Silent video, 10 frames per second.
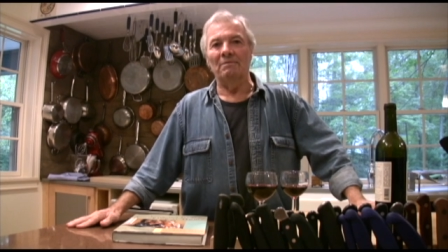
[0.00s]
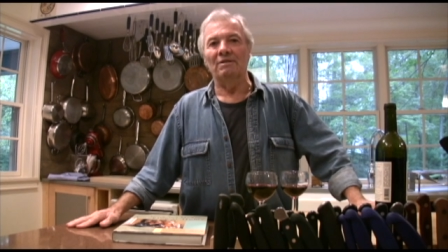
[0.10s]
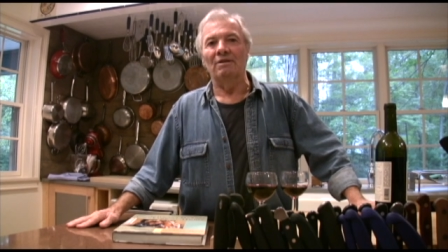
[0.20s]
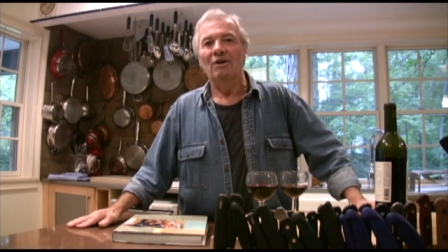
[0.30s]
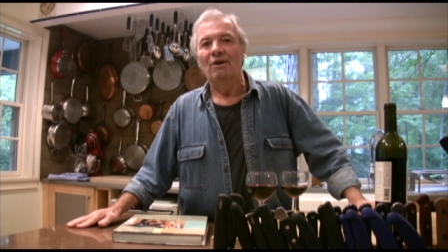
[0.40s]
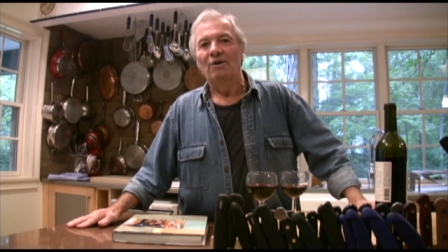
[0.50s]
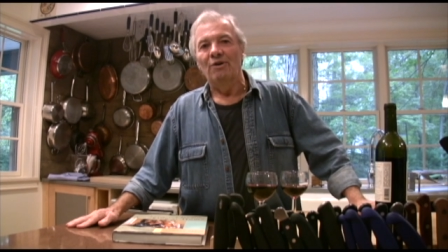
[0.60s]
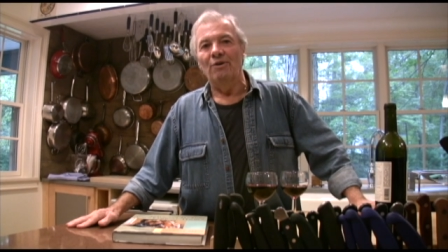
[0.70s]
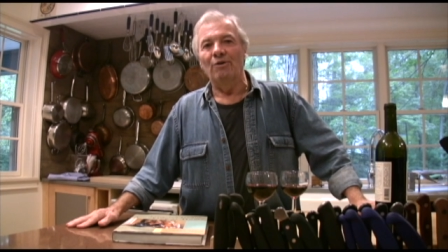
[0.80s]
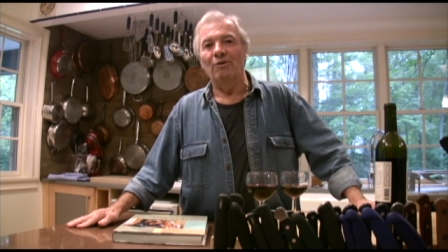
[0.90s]
I mean,
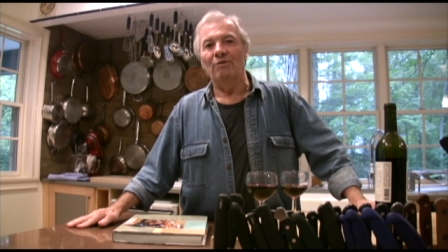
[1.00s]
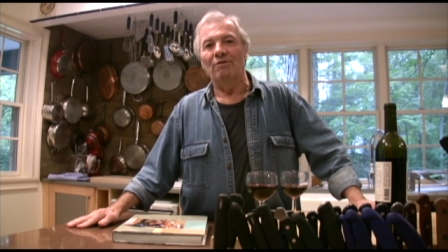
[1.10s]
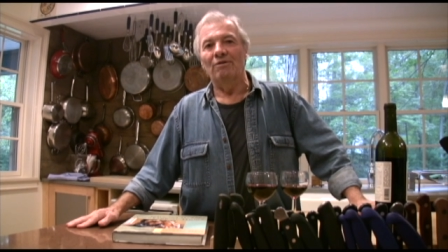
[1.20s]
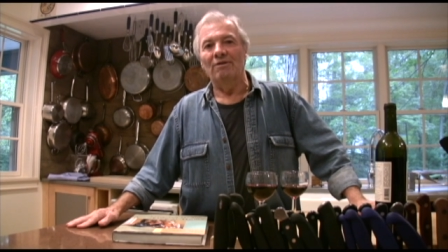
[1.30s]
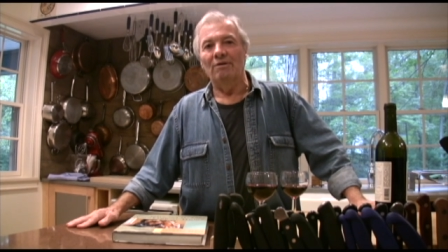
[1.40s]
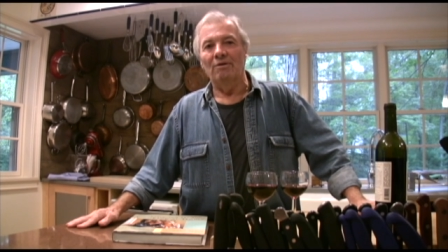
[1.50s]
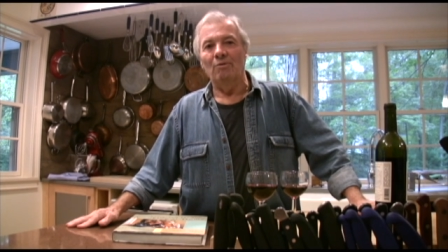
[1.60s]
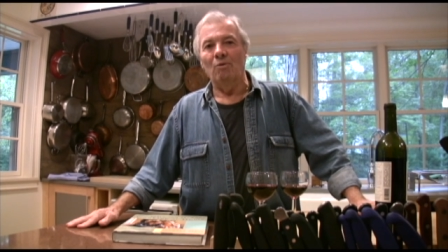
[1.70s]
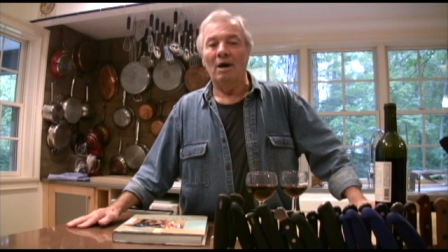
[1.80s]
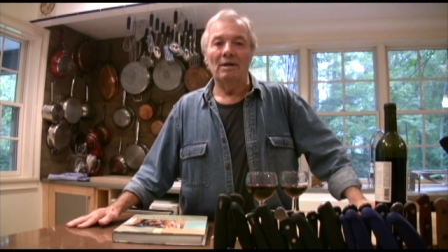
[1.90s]
her
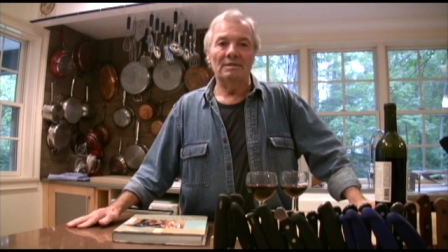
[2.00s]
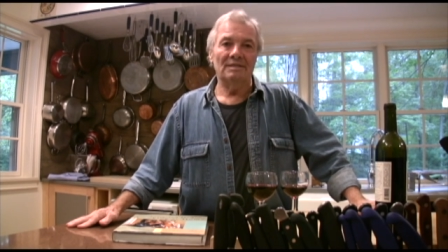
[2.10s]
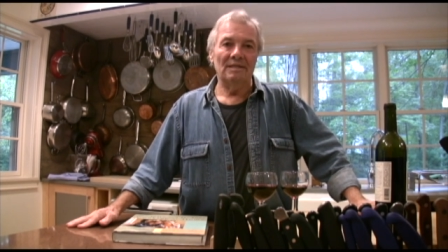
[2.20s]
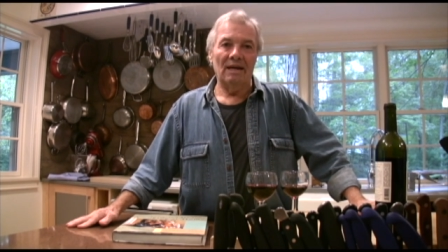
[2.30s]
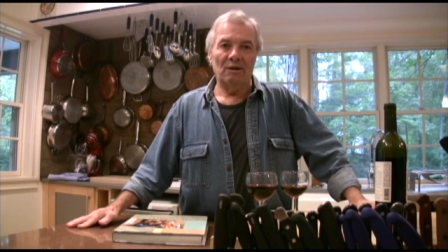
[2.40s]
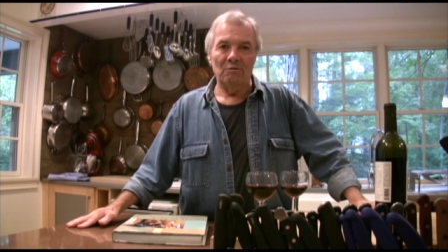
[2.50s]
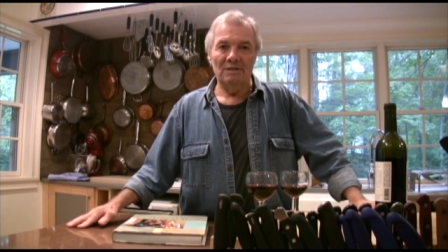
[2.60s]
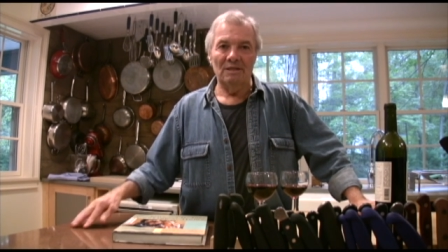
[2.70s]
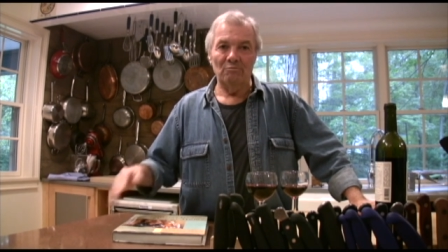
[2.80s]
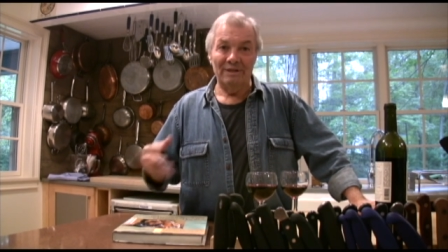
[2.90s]
was a
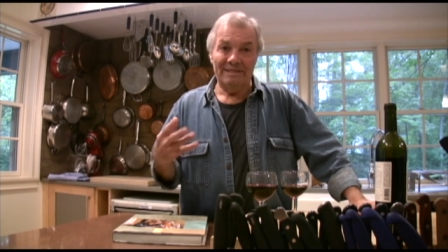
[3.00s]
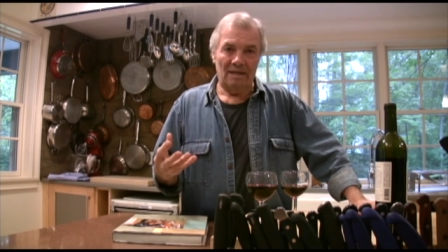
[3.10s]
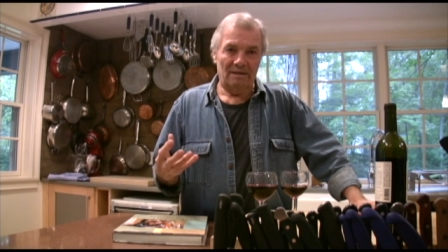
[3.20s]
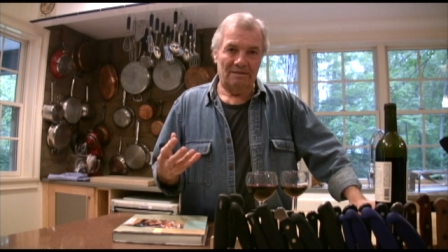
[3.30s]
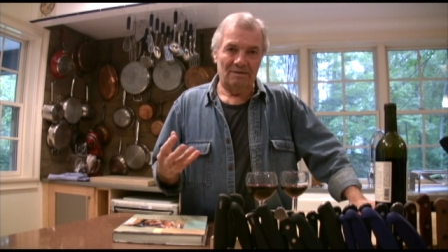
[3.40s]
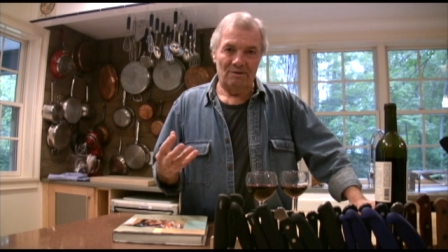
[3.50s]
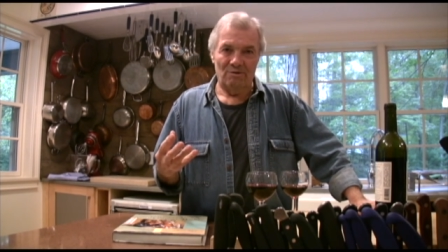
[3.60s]
cuisine with taste.